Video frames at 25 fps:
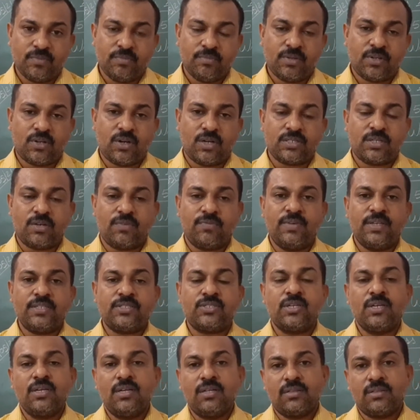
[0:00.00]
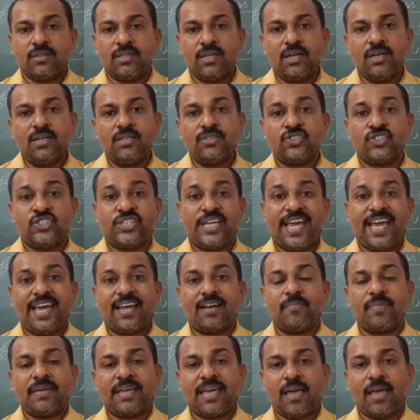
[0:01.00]
because of which the
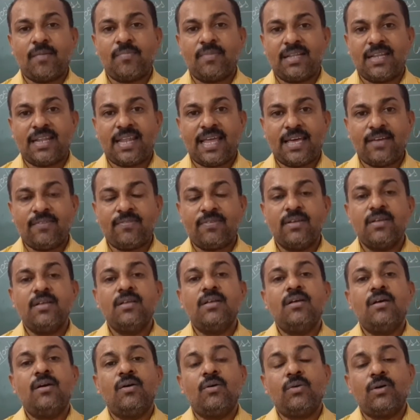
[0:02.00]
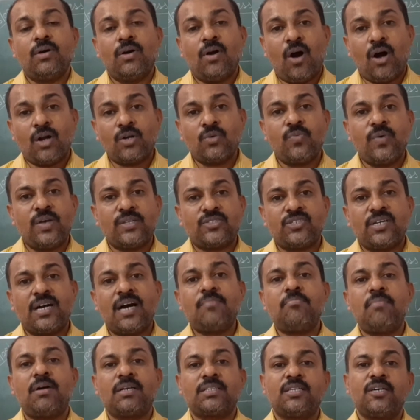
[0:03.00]
chair became alive on which
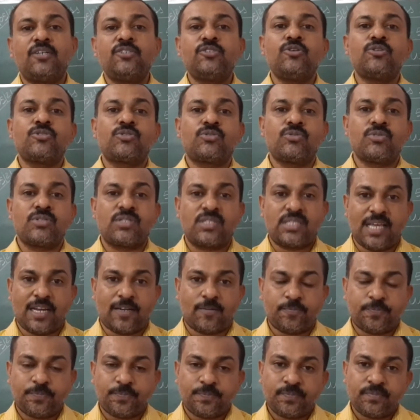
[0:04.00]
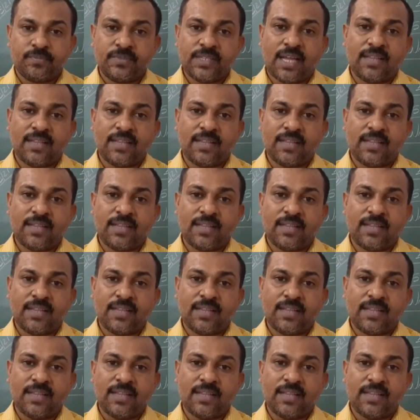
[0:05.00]
her mother used to sit.